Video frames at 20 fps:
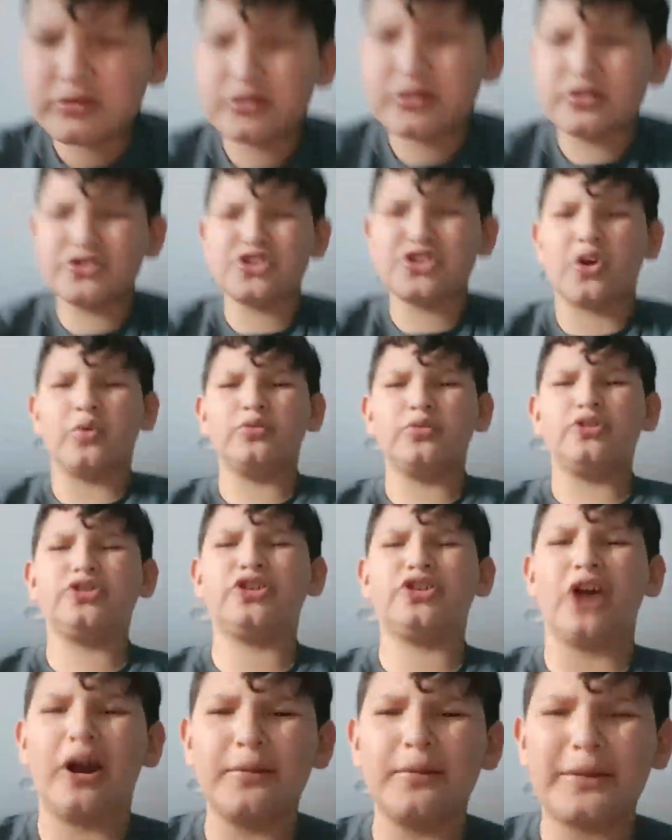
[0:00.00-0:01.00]
It's your
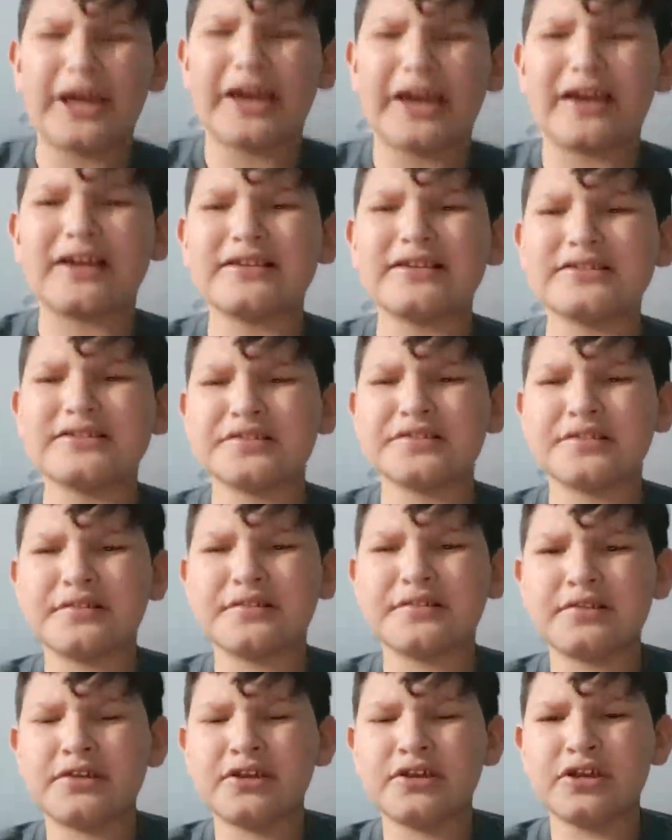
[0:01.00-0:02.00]
dumb ass.
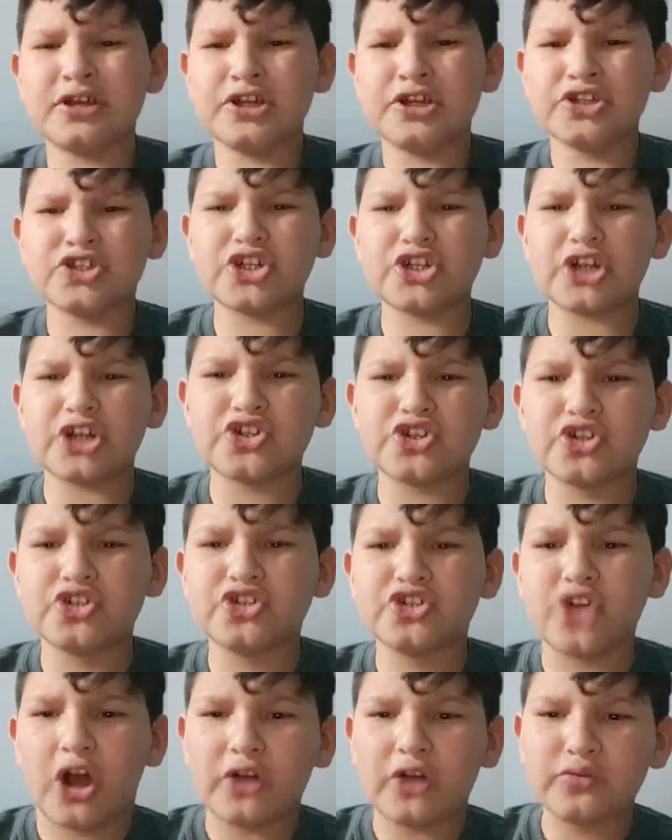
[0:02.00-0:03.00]
Shut your
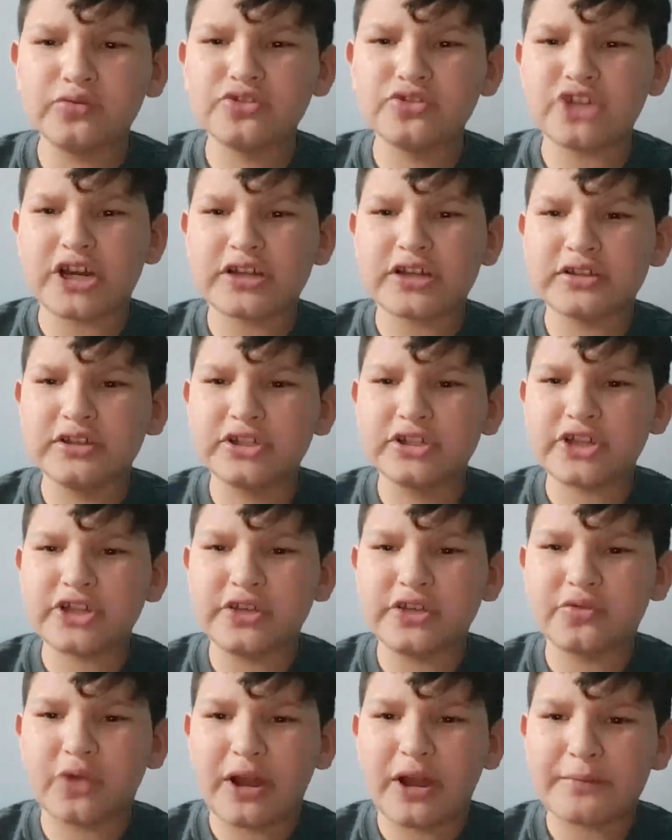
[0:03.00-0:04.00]
Donald Duck
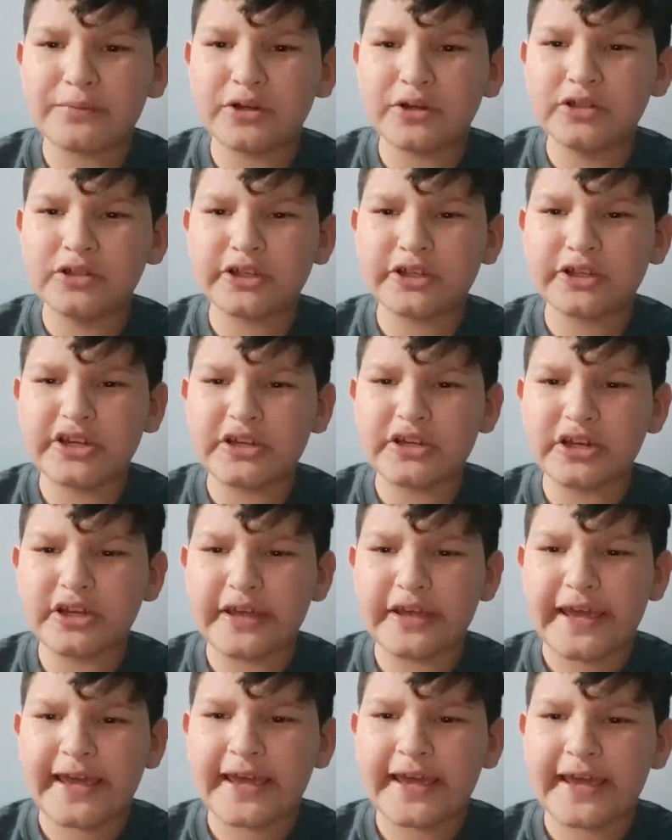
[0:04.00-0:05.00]
looking grandpa looking
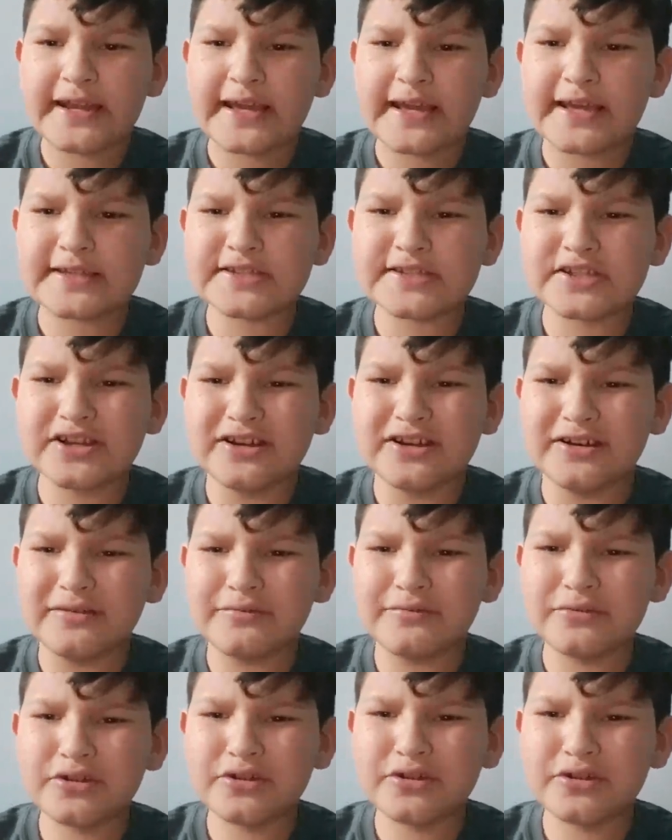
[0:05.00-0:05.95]
head ass up.